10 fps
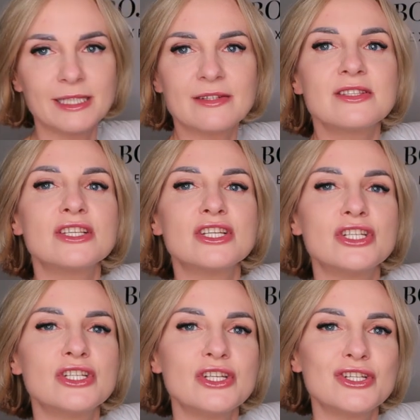because
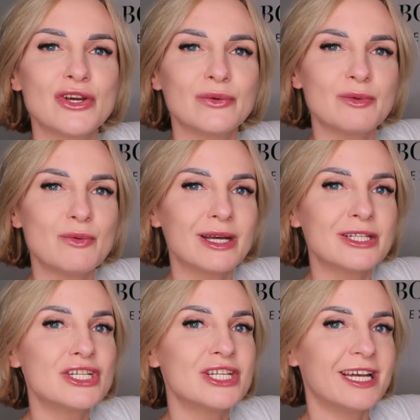she showed me one
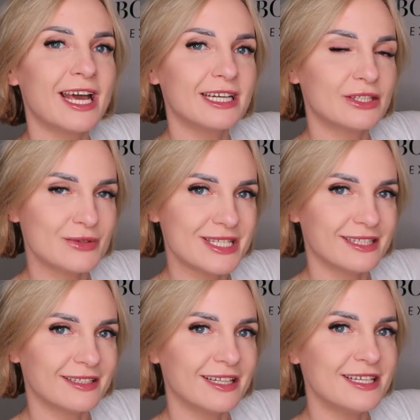she liked
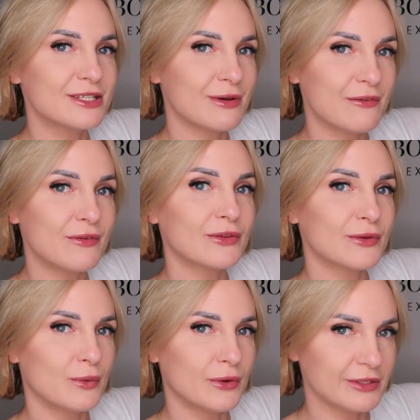recently. So I
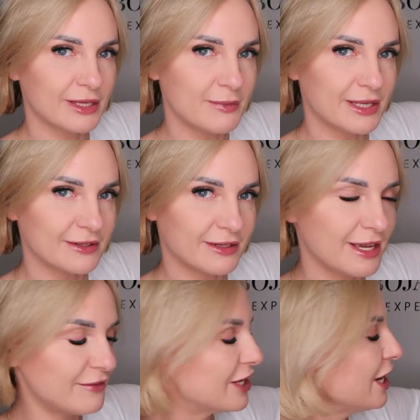thought, what a better
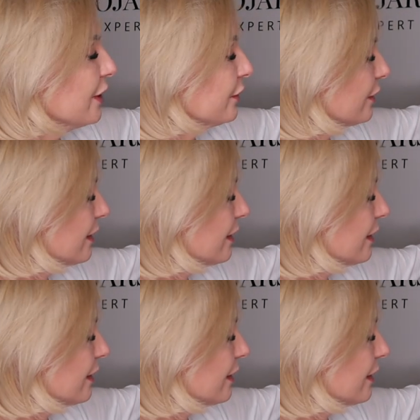gift to